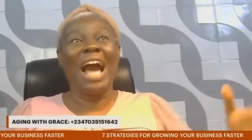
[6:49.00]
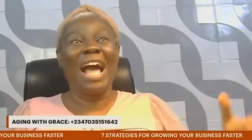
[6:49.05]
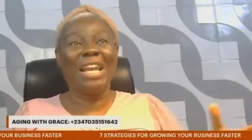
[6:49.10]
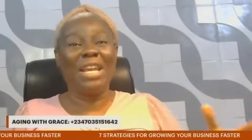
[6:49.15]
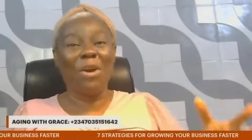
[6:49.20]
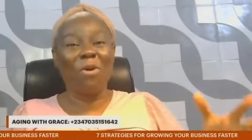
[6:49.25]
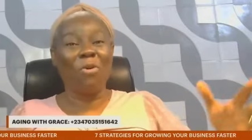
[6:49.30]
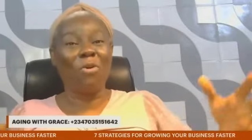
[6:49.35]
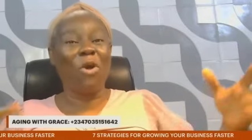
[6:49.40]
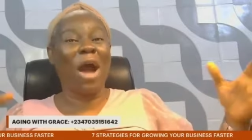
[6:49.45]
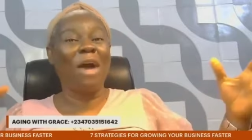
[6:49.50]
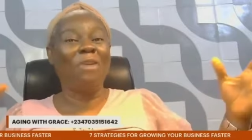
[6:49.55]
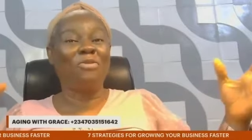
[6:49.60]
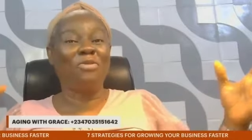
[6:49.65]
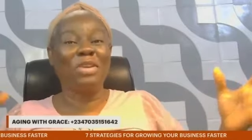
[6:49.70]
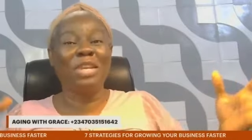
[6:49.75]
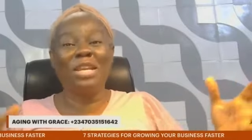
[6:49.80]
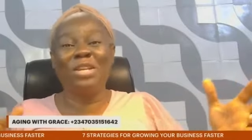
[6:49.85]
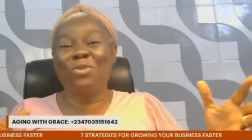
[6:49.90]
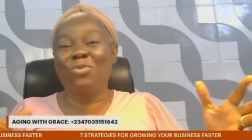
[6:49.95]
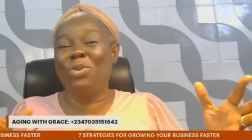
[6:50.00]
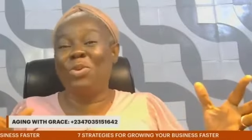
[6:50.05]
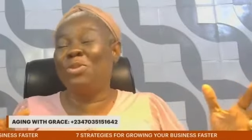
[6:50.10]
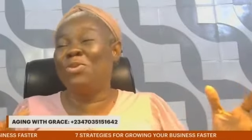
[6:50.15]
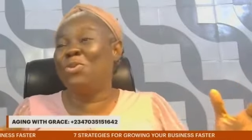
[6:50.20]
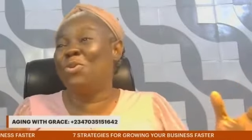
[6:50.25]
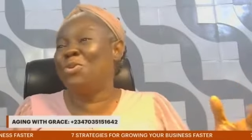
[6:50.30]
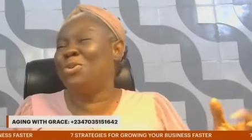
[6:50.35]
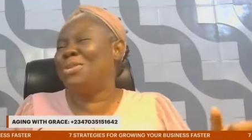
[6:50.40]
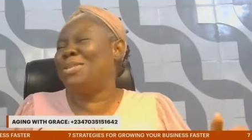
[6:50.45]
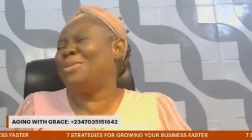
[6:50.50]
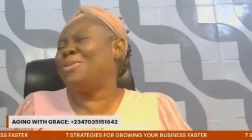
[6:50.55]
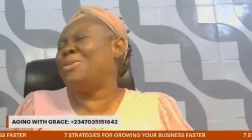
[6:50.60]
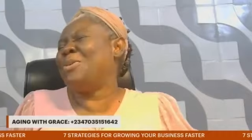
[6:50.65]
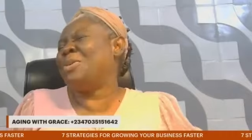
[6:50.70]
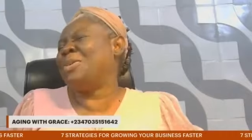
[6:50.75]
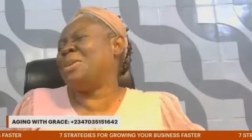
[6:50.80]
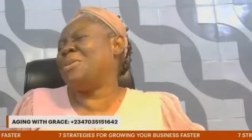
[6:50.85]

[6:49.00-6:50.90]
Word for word: and they will go and fill it with goods. You know,